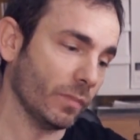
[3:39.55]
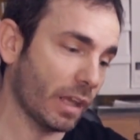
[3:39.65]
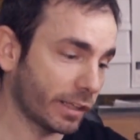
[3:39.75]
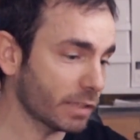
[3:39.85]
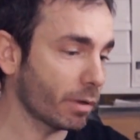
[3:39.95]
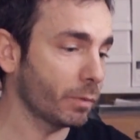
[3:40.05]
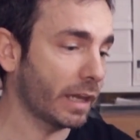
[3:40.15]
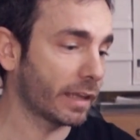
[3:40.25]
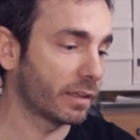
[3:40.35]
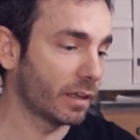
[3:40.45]
And that's what we
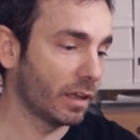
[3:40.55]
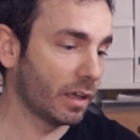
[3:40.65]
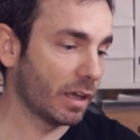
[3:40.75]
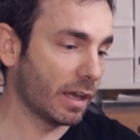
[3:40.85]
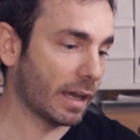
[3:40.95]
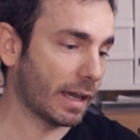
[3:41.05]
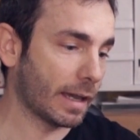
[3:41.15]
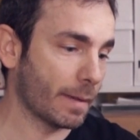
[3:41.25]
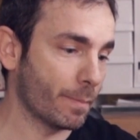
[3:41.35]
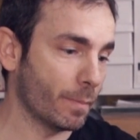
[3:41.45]
get.
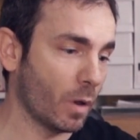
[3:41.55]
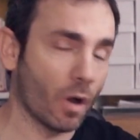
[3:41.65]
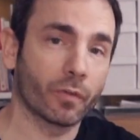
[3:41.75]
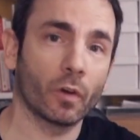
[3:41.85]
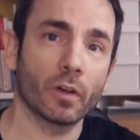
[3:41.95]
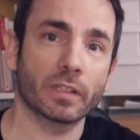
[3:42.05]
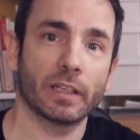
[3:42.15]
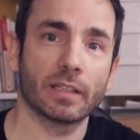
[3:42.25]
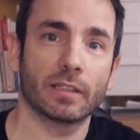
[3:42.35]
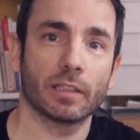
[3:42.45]
Of course, there
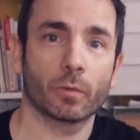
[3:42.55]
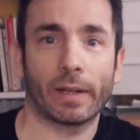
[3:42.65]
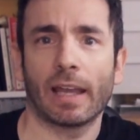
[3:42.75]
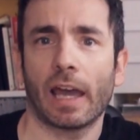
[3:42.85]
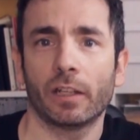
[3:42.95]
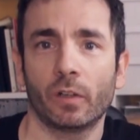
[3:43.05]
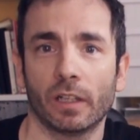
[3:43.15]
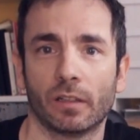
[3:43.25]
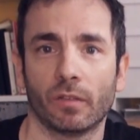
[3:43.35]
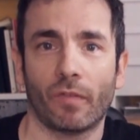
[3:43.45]
is this
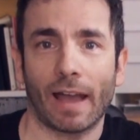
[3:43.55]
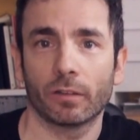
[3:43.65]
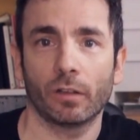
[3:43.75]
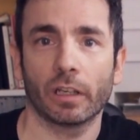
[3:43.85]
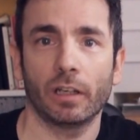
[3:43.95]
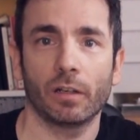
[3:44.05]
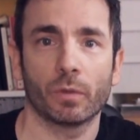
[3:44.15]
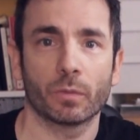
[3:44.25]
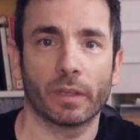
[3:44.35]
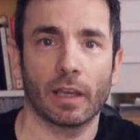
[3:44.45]
100 factor here,
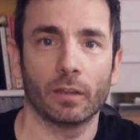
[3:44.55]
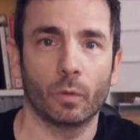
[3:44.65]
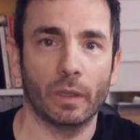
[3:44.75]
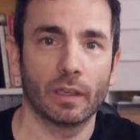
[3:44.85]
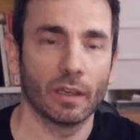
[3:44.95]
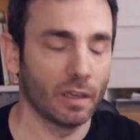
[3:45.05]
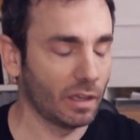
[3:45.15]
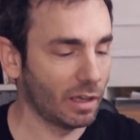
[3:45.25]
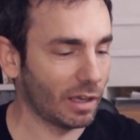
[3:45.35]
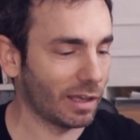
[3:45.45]
which we can tweak,
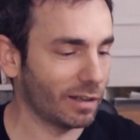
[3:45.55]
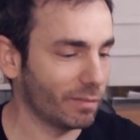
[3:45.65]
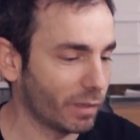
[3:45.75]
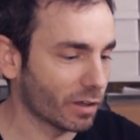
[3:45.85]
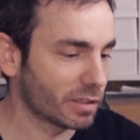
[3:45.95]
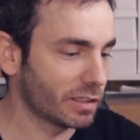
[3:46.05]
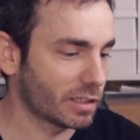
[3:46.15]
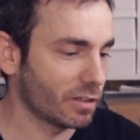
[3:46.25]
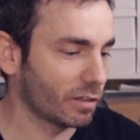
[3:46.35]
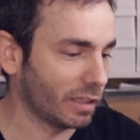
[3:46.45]
and because this is
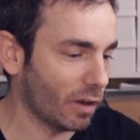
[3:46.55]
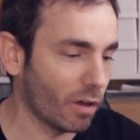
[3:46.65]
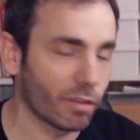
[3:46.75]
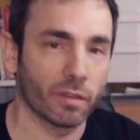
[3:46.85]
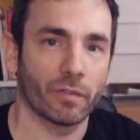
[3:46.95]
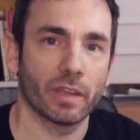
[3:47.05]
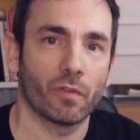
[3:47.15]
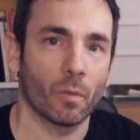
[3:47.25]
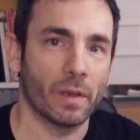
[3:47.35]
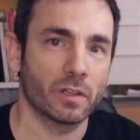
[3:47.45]
not enough of a
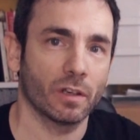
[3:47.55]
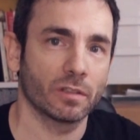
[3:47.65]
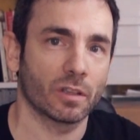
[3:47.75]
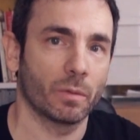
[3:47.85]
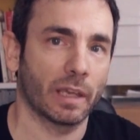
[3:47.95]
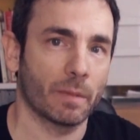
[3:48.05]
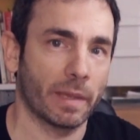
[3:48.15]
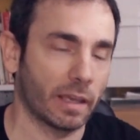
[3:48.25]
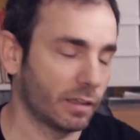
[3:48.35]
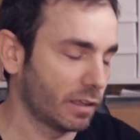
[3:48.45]
deformation, so we can
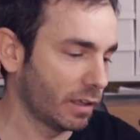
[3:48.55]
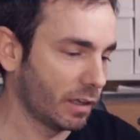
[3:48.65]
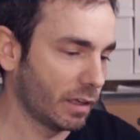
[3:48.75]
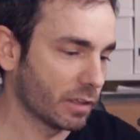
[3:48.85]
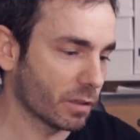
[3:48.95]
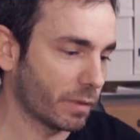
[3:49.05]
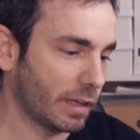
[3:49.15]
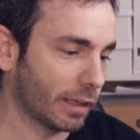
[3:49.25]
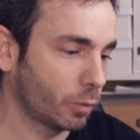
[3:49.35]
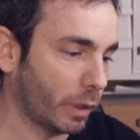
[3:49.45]
make it something
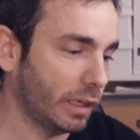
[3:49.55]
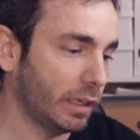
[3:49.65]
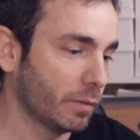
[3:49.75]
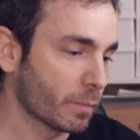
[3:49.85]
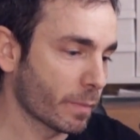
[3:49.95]
like 20